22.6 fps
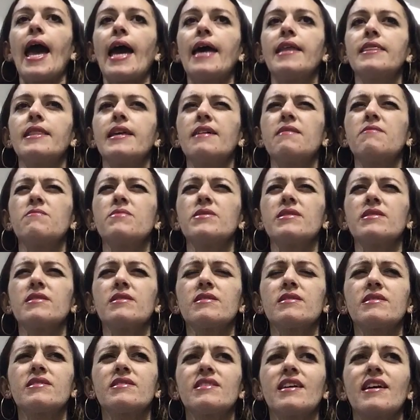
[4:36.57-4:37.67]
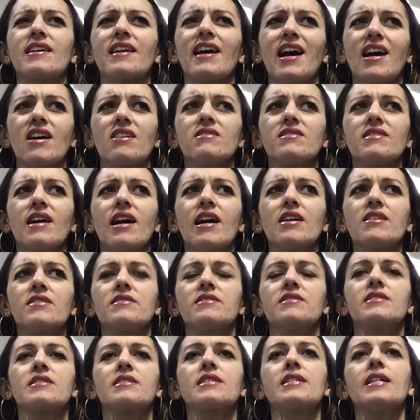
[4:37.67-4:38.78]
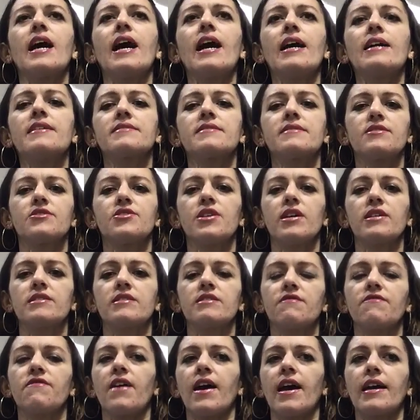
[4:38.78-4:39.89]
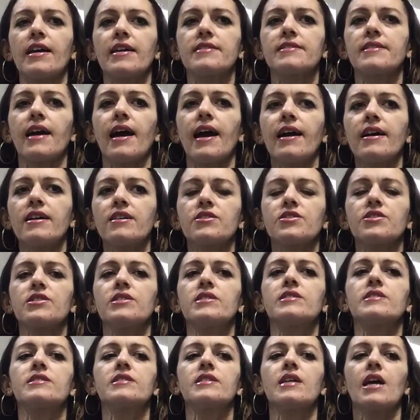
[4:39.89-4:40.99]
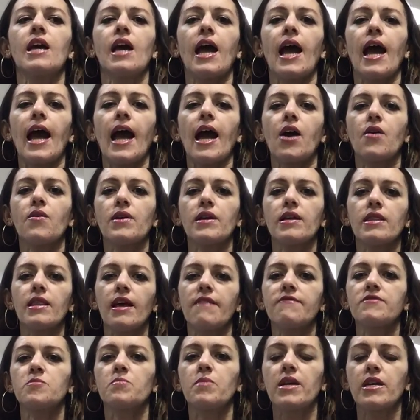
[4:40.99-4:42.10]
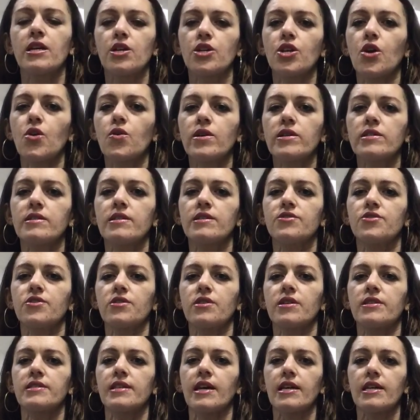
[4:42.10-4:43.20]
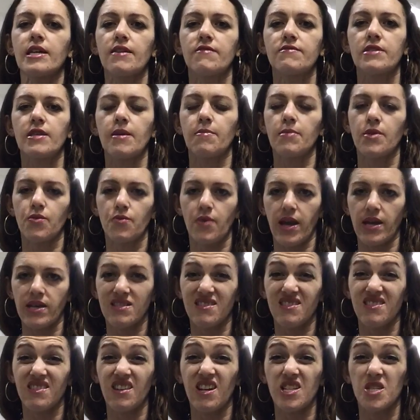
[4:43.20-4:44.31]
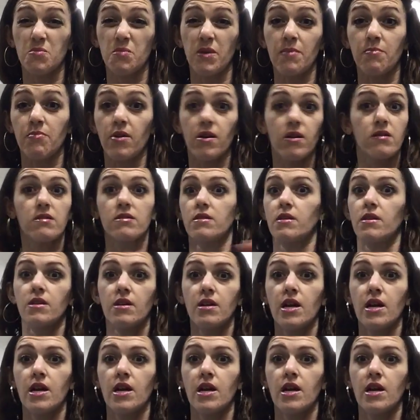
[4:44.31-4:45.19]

And then said out loud in the class to justify his actions, how he loves being a yoga teacher because that gives him the right to touch people.